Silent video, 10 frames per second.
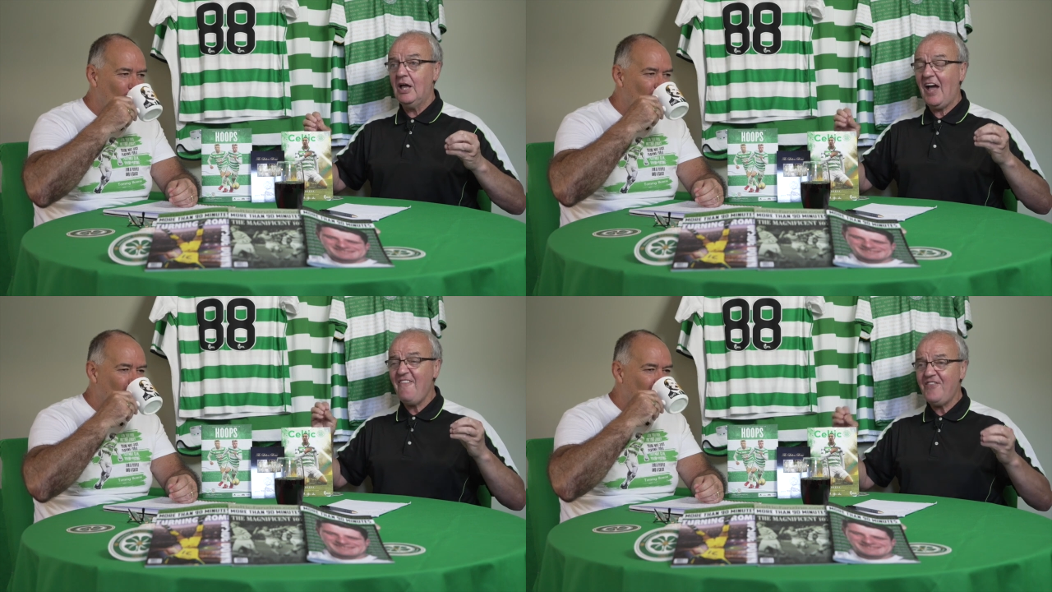
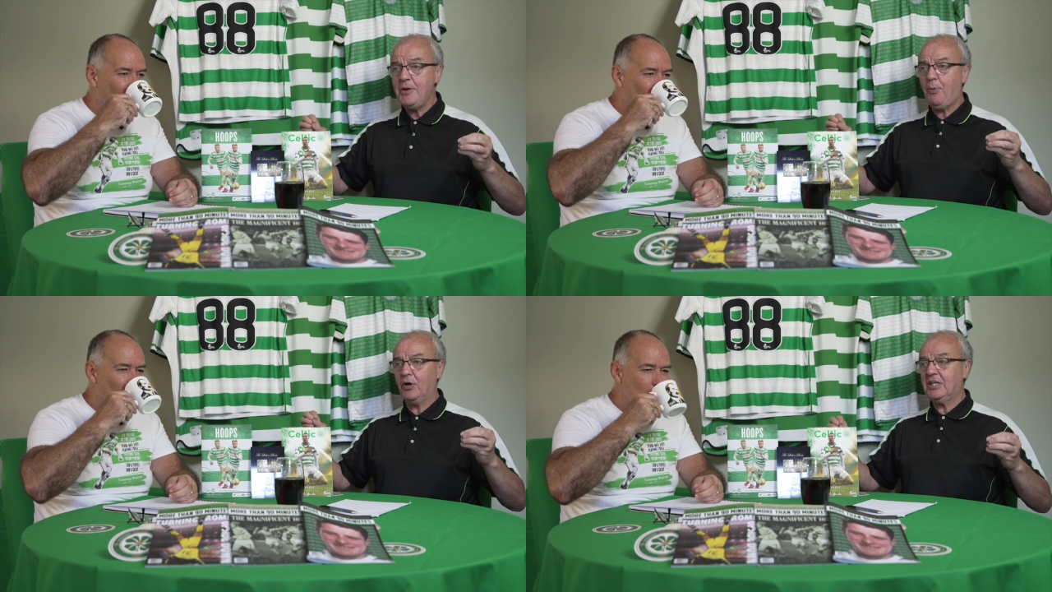
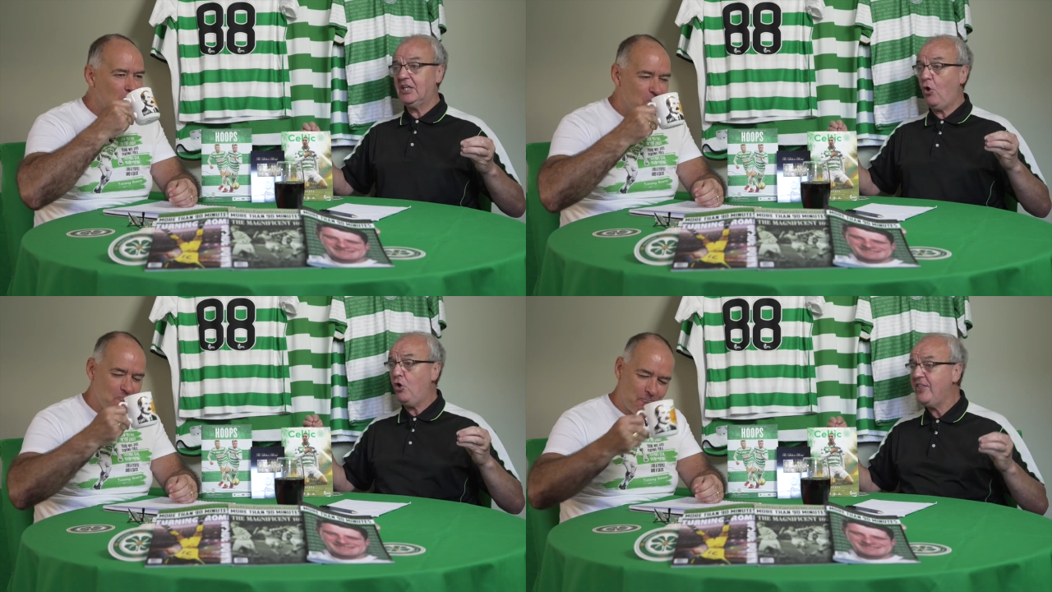Speaker 1: everybody,
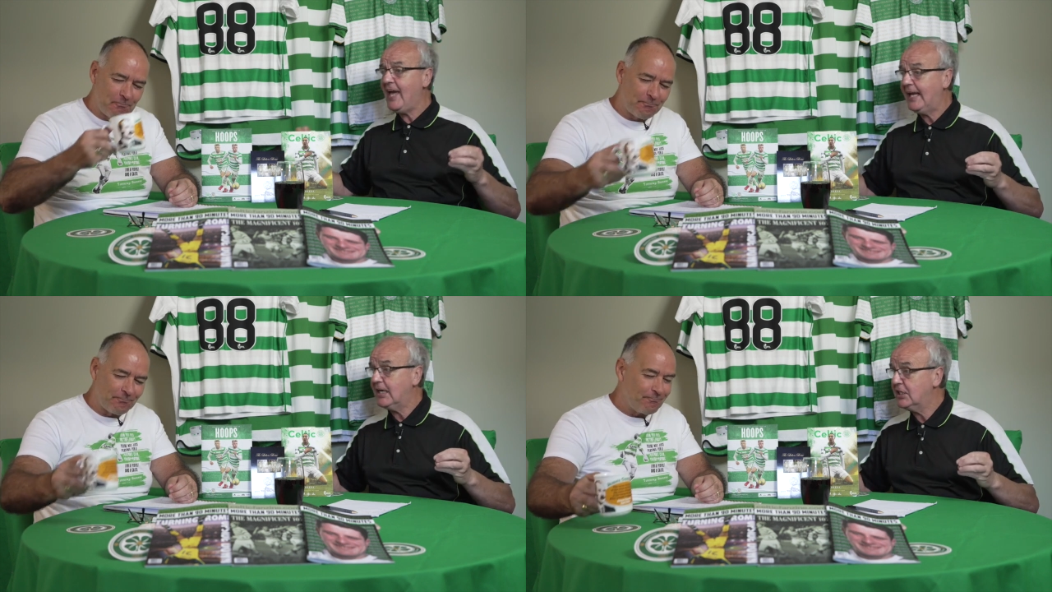all the
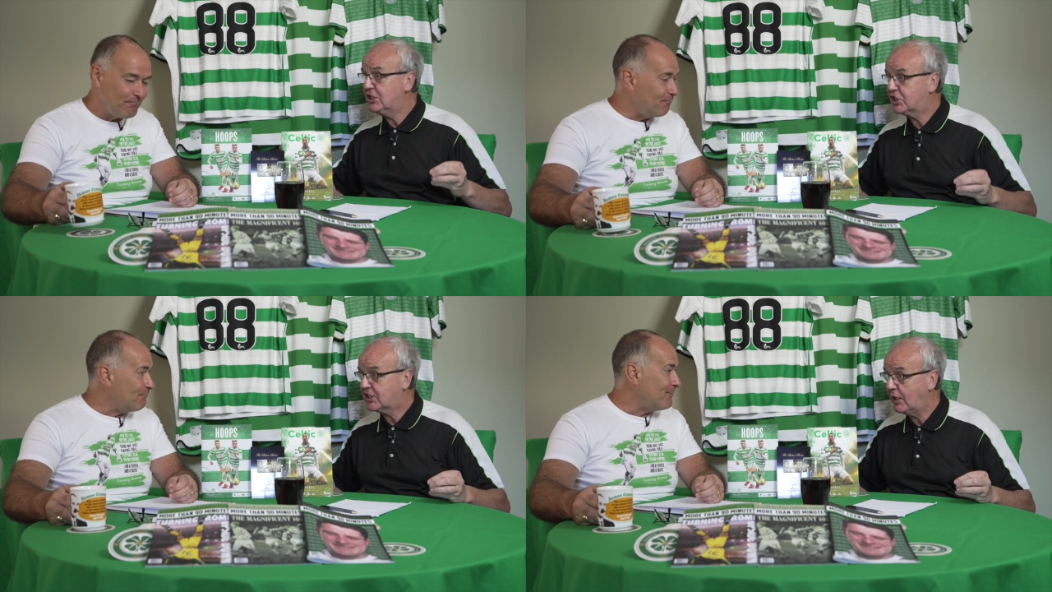
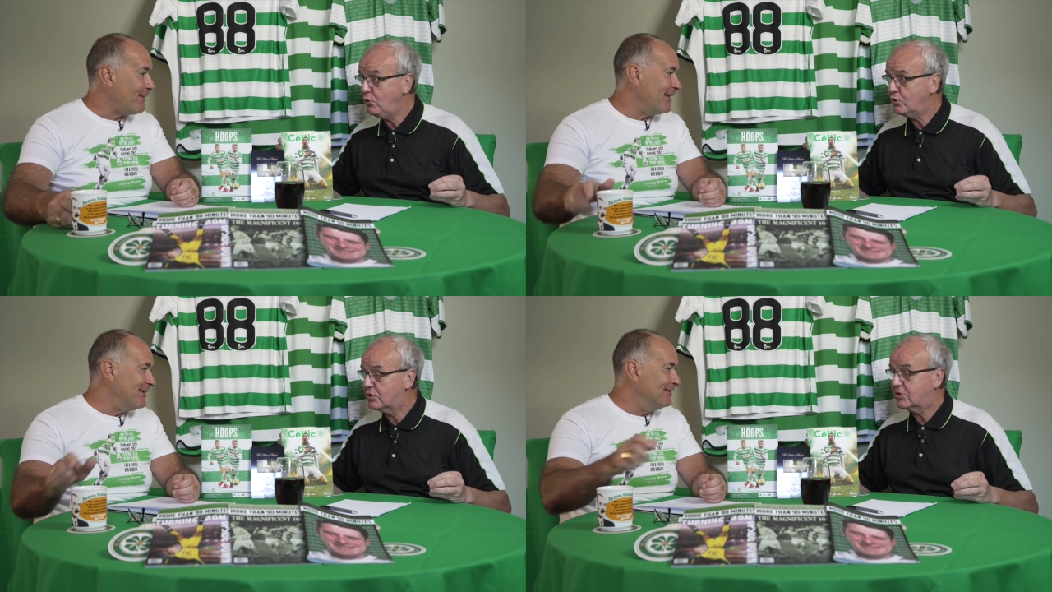English
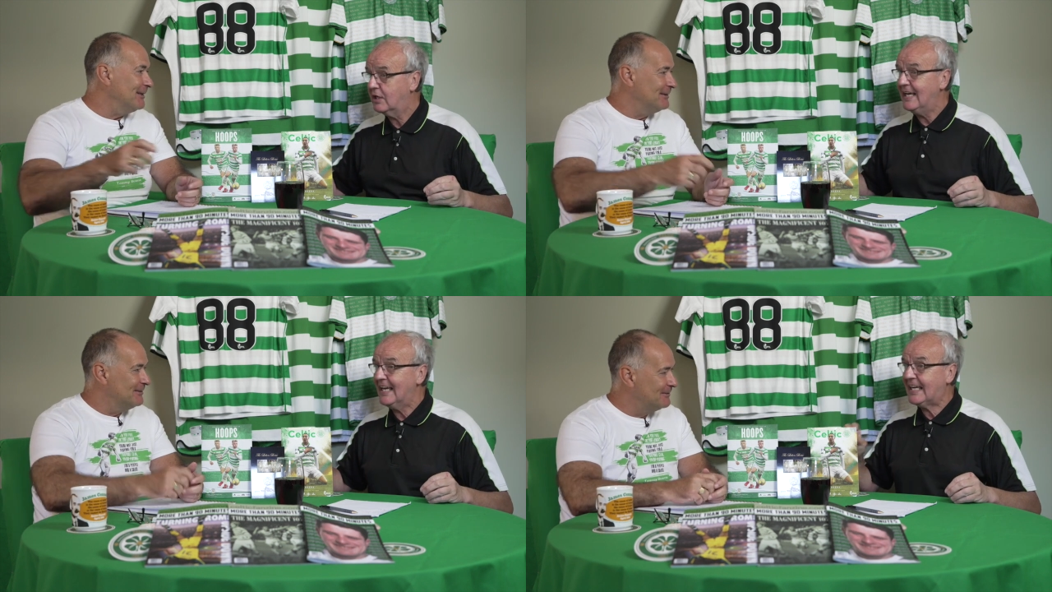scouts
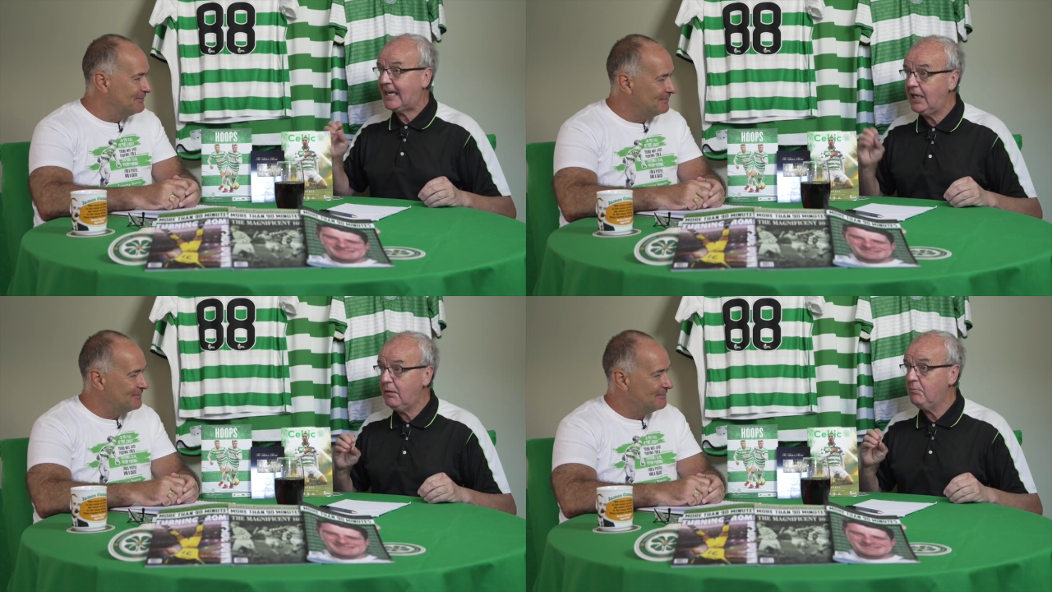
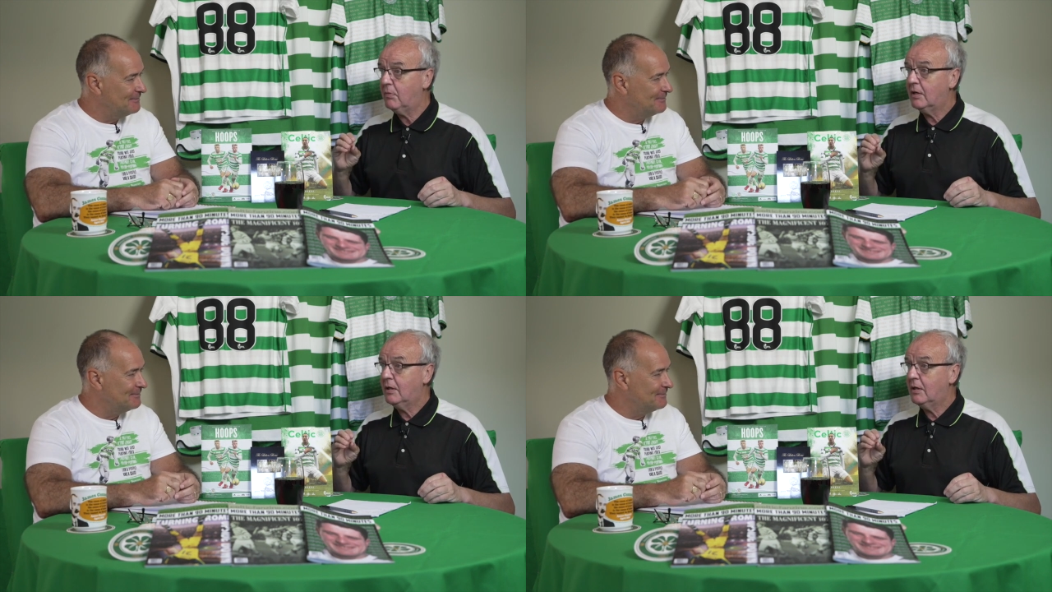came